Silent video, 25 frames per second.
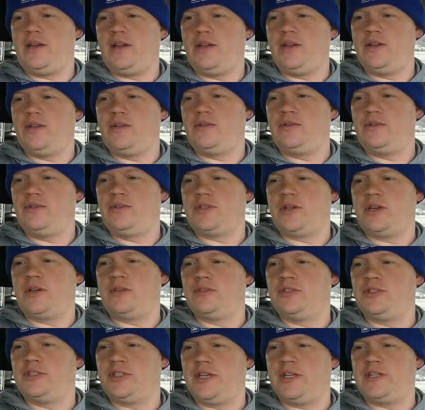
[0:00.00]
news
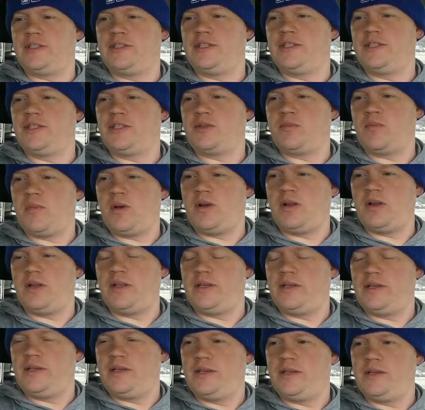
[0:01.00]
on Jesse
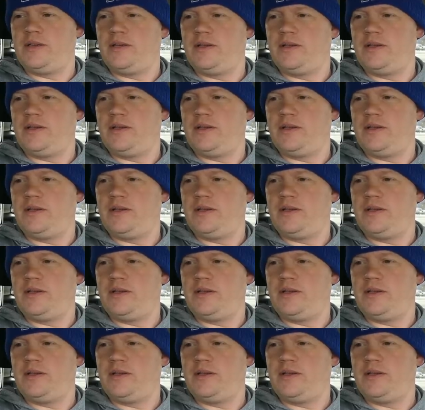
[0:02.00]
Smollett.